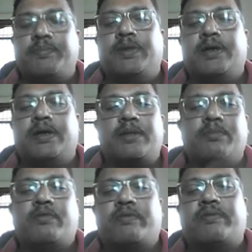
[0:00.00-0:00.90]

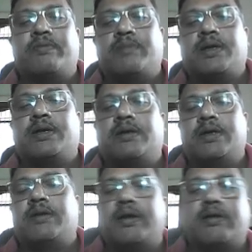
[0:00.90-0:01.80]
removed from that
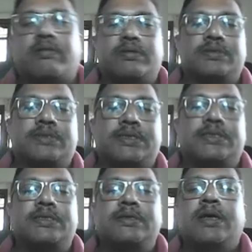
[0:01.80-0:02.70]
electron state,
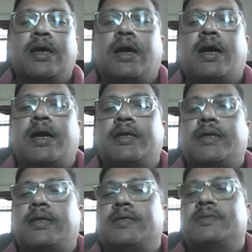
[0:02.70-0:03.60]
and
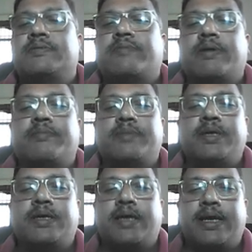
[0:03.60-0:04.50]
that is from the
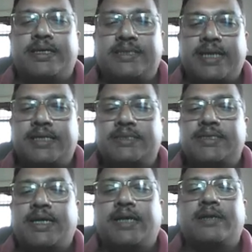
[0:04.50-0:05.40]
excited
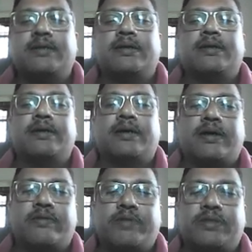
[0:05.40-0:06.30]
state,
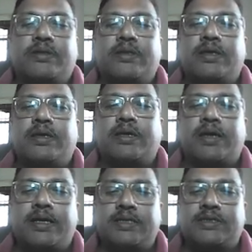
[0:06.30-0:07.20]
with the
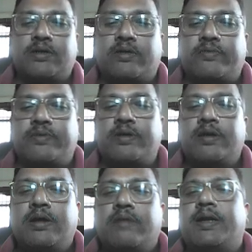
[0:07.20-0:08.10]
addition of
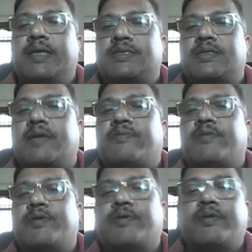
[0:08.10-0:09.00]
one extra
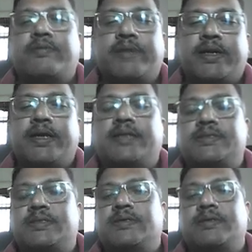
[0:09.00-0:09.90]
photon. When it
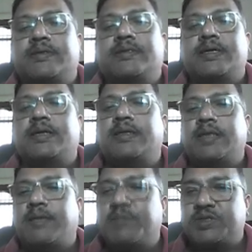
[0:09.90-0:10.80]
hits there,
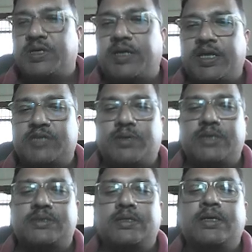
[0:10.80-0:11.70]
the emission takes
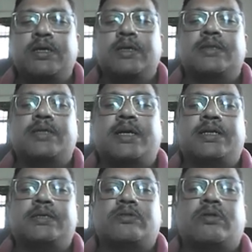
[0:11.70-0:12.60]
place. That
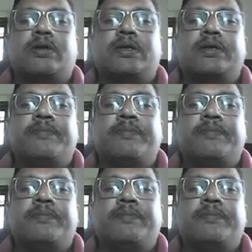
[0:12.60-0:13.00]
is called